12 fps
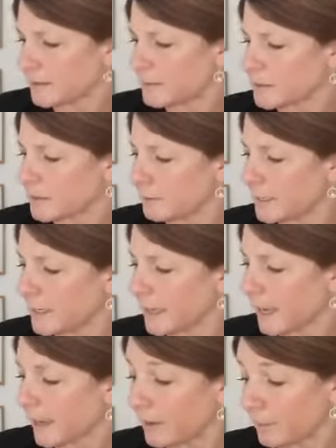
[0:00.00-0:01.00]
So he
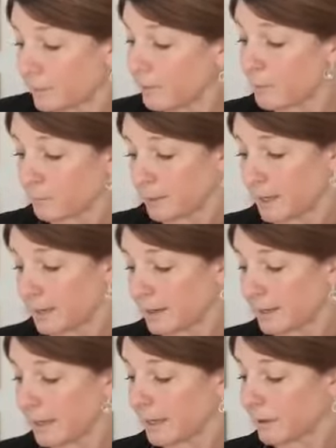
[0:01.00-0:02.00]
gave up being a
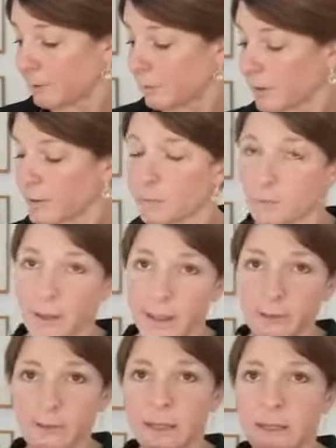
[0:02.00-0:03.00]
king of where the
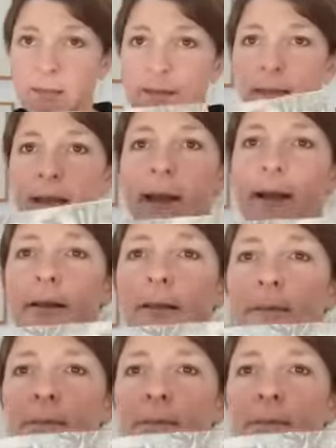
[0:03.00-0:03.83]
wild things are.